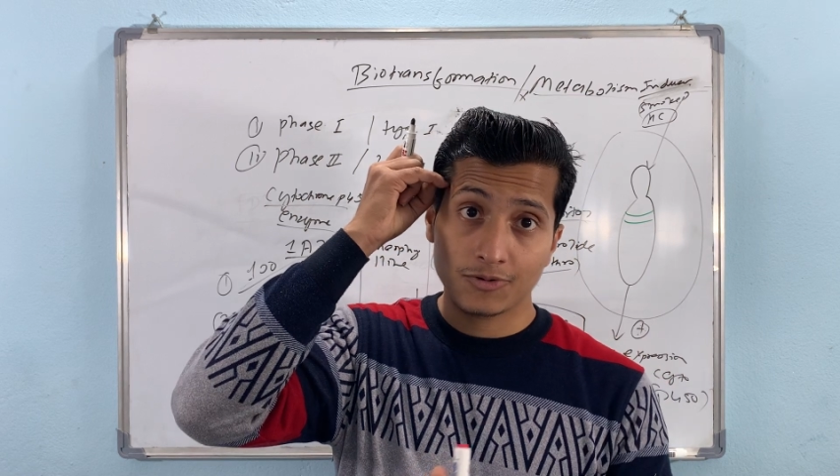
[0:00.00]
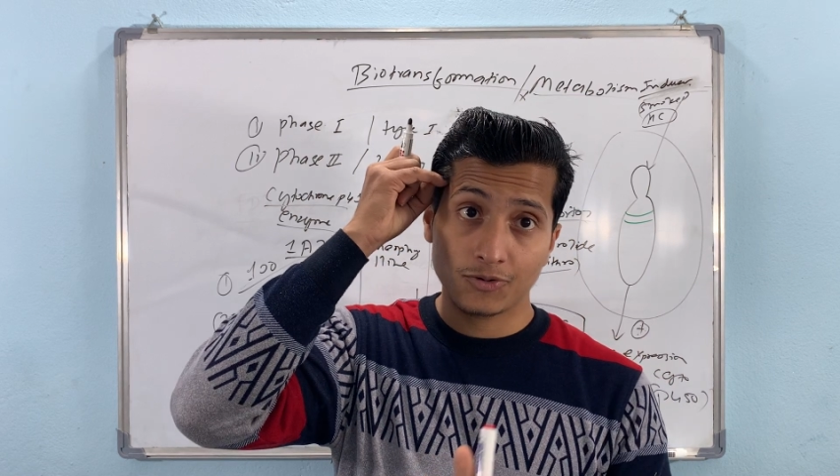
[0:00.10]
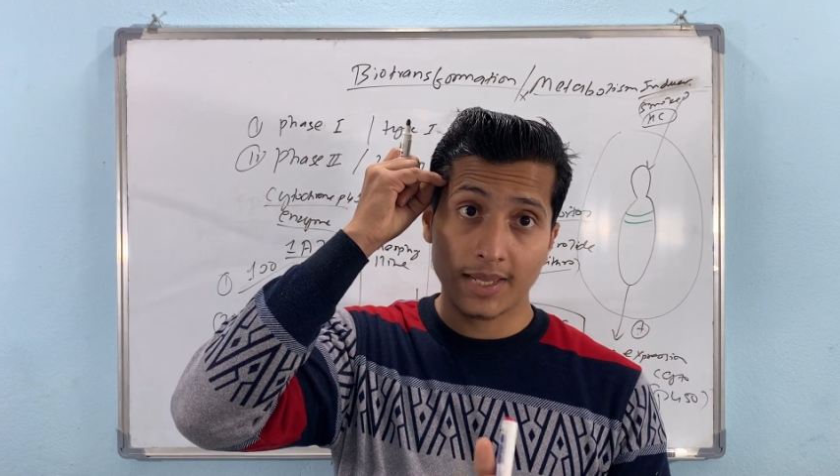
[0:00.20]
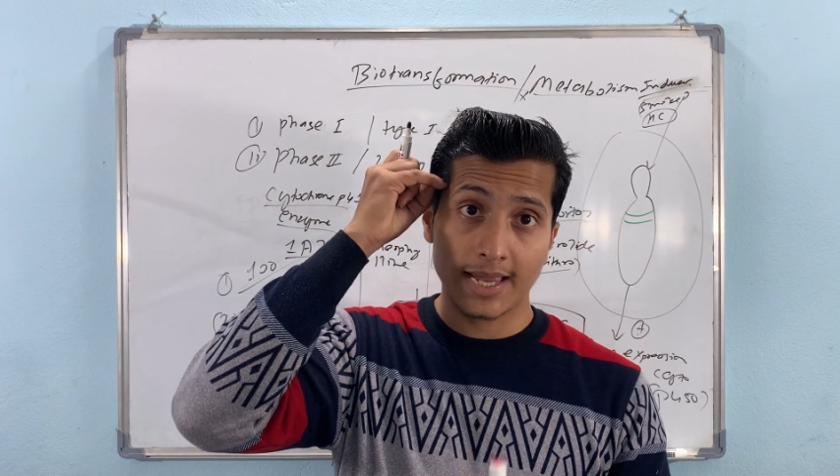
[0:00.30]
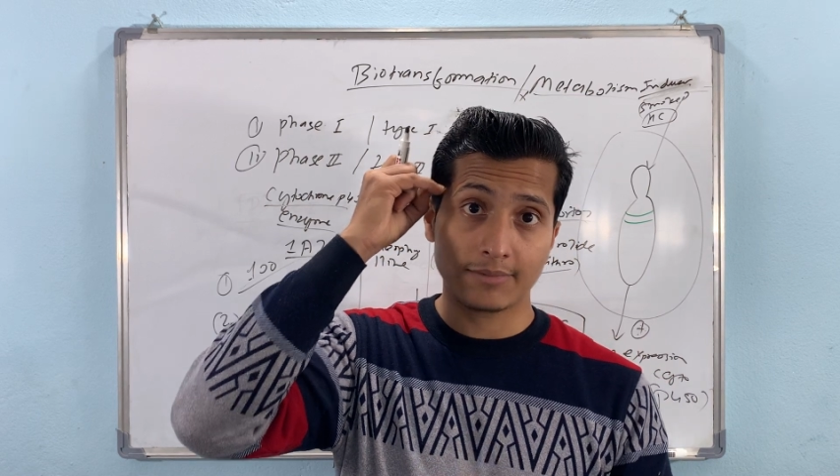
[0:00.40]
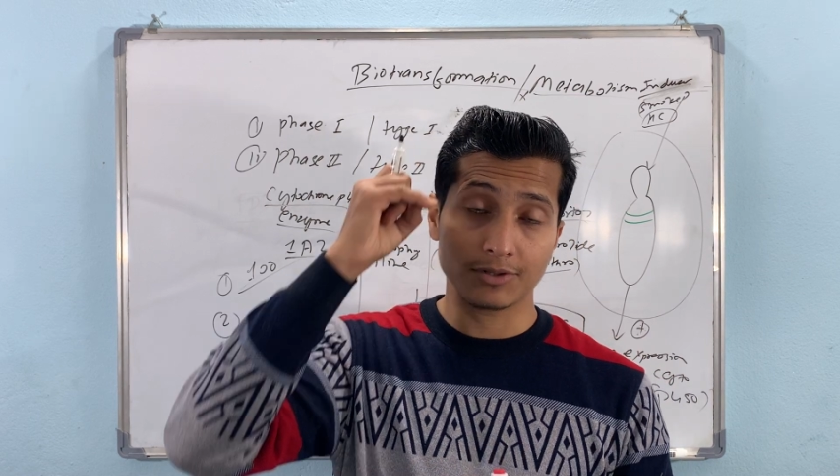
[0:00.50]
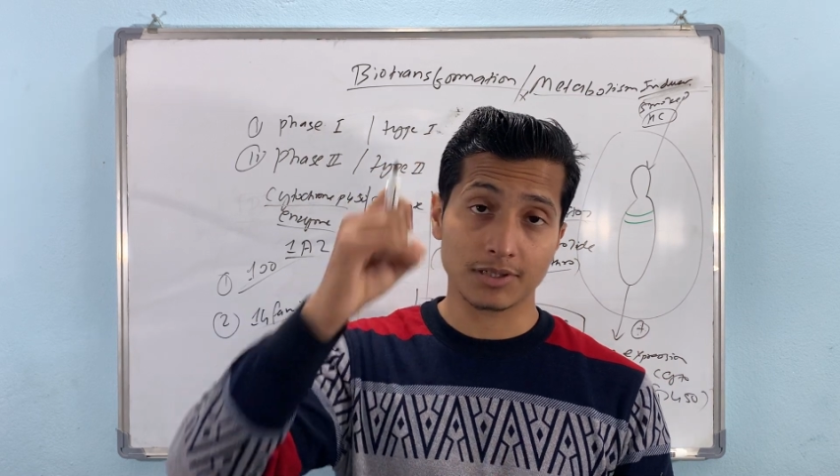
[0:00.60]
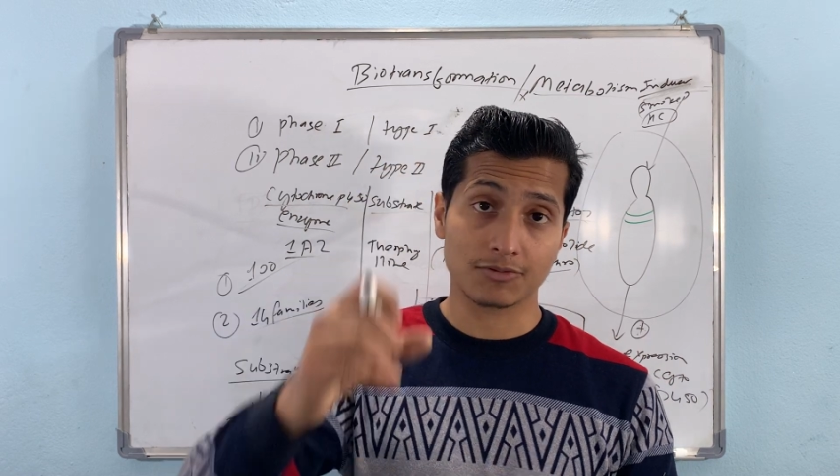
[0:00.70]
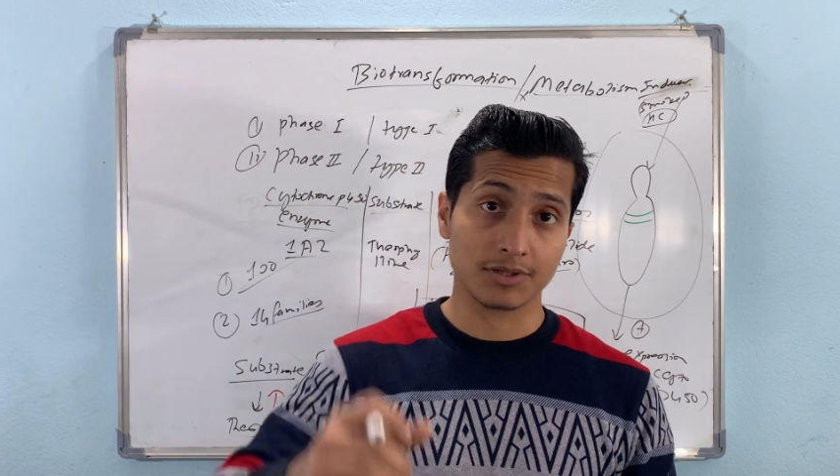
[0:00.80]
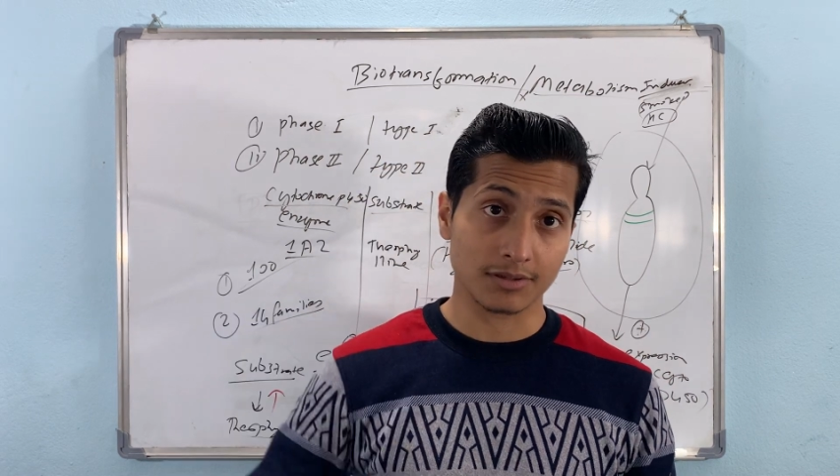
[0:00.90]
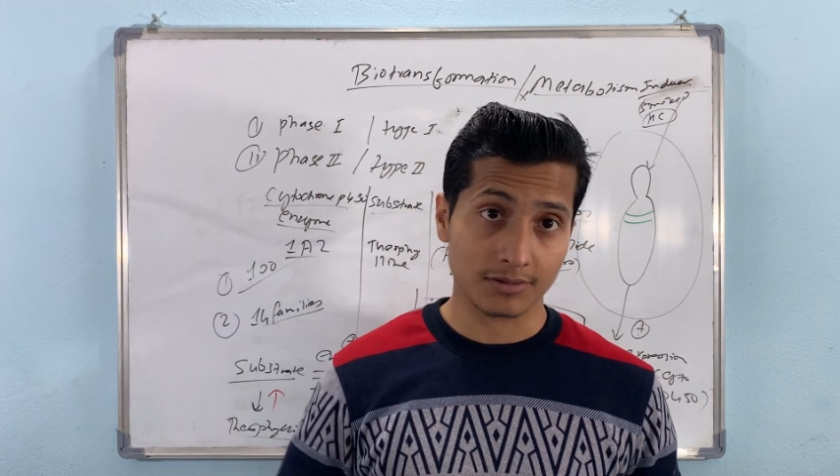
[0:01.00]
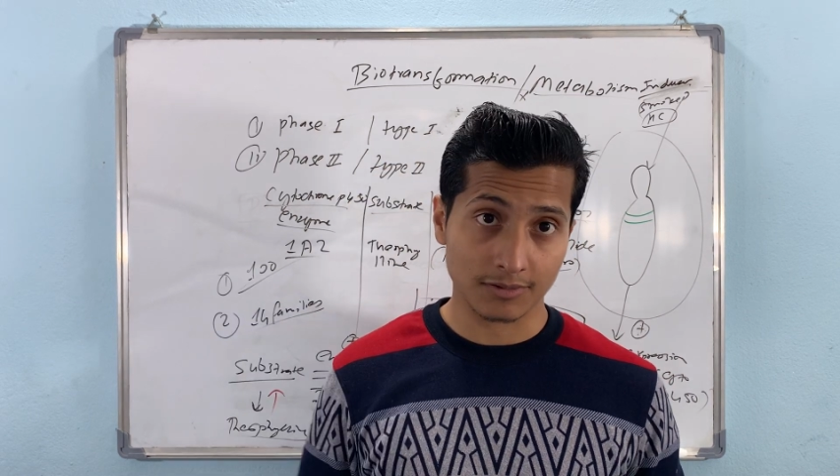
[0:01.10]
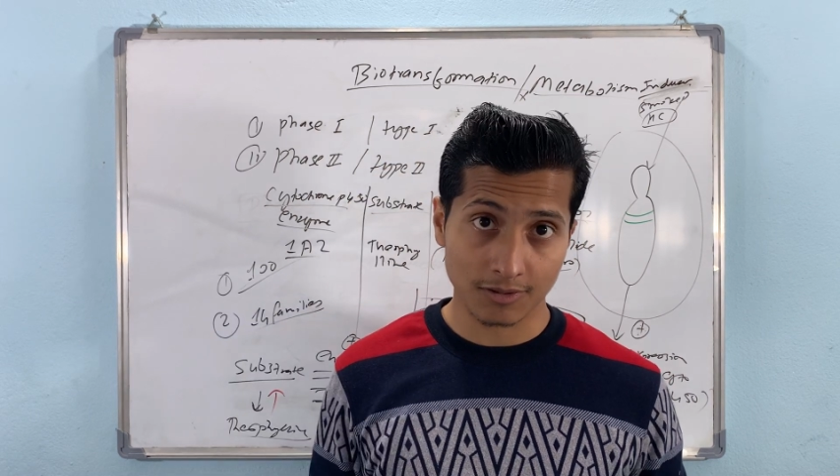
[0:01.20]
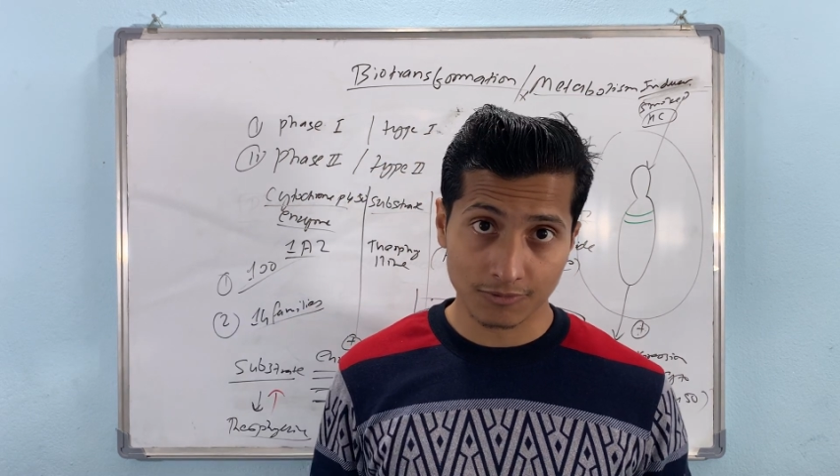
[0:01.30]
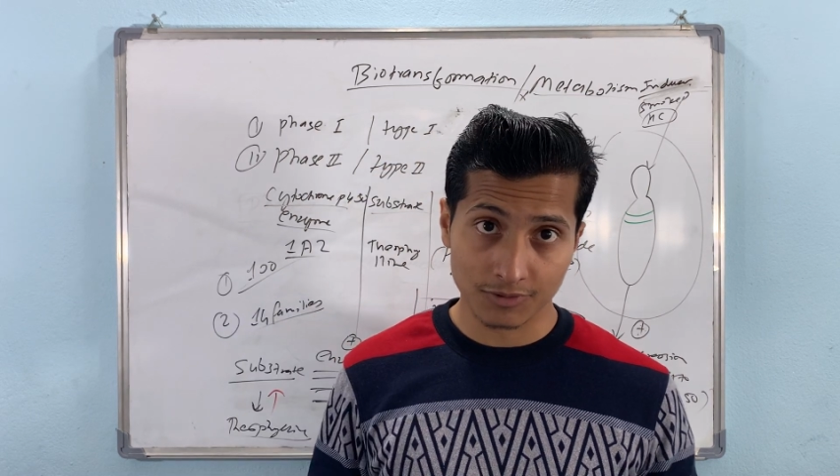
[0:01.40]
we have to increase the
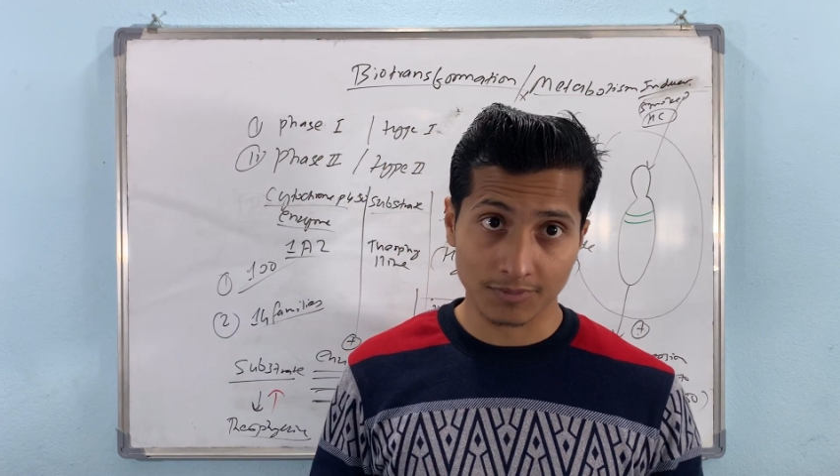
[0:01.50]
dose